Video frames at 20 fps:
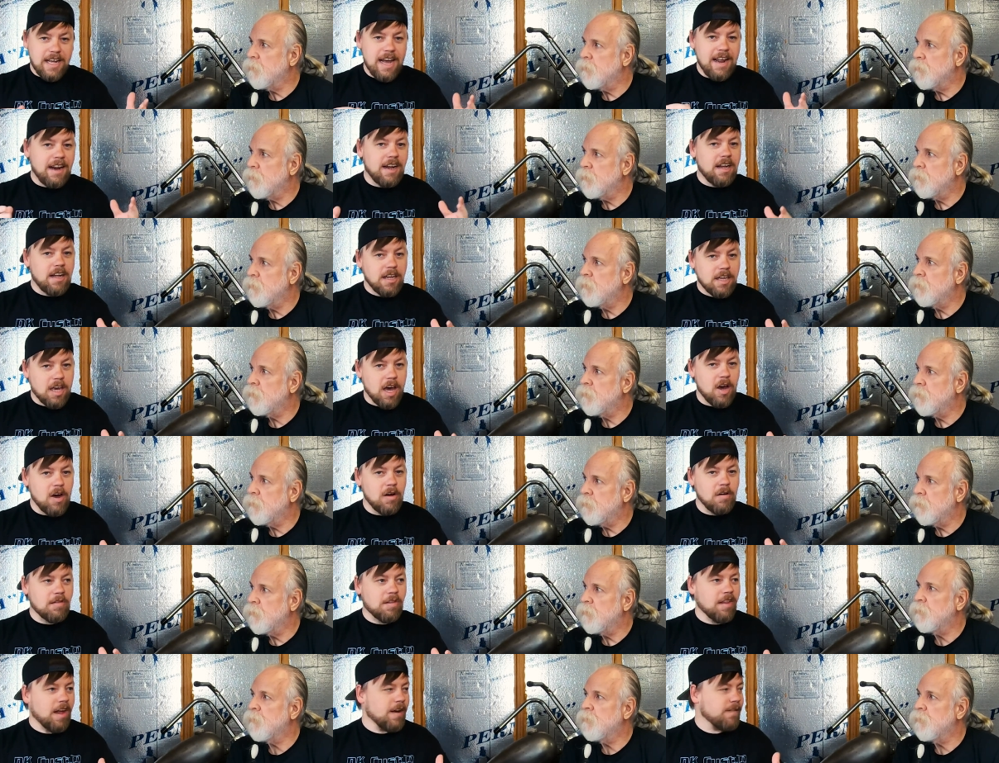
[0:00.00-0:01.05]
Speaker 1: data
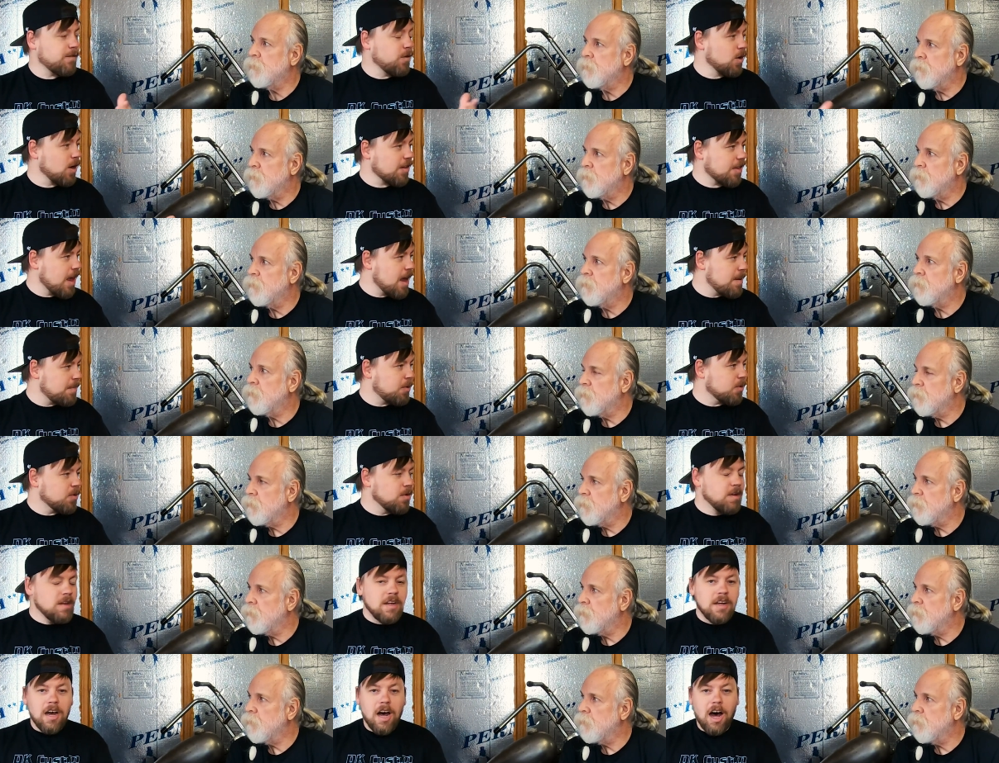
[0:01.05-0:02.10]
codes. Like for
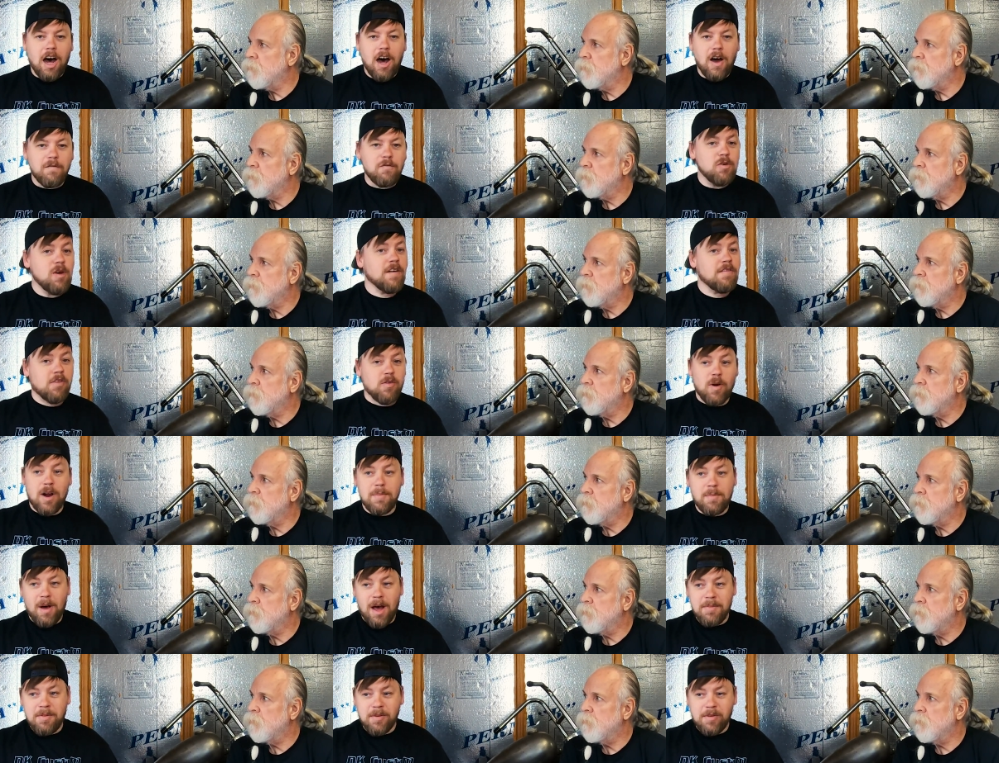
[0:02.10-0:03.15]
example, uh, if you have
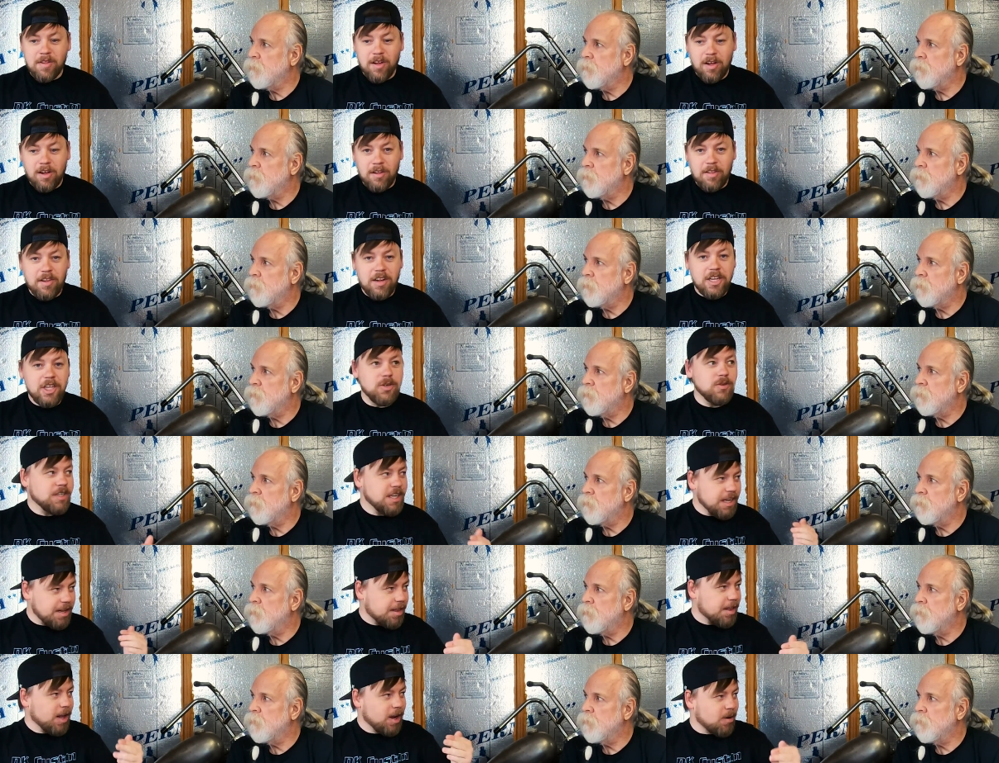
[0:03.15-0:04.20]
straight pipe exhaust and you
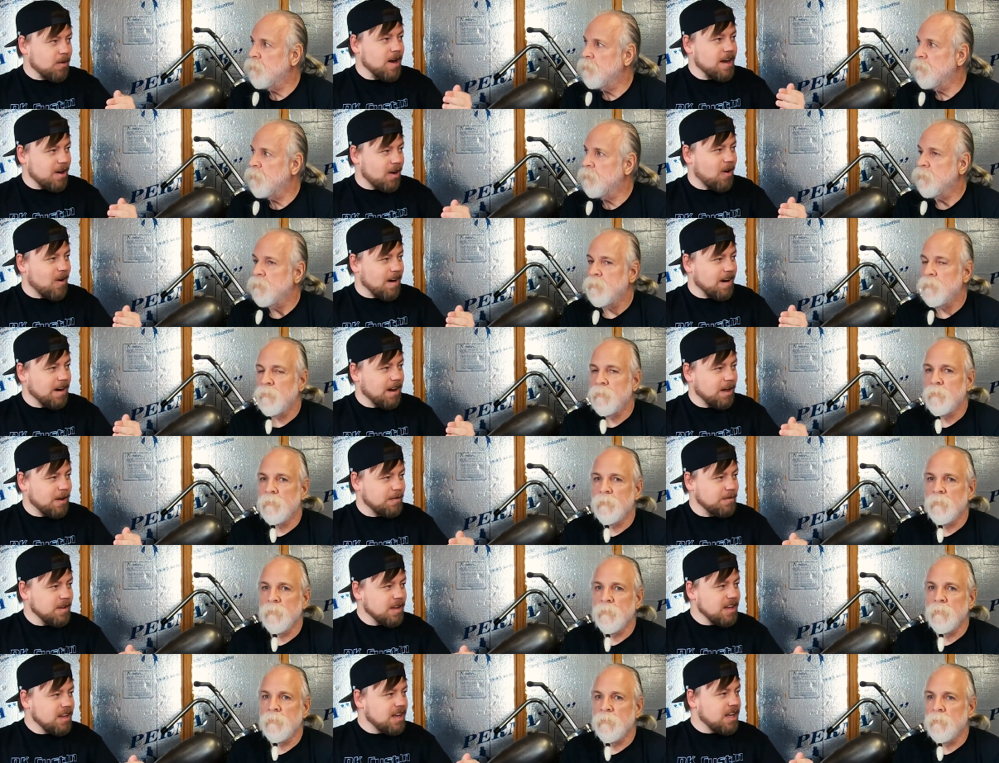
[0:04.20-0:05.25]
decelerate hard enough,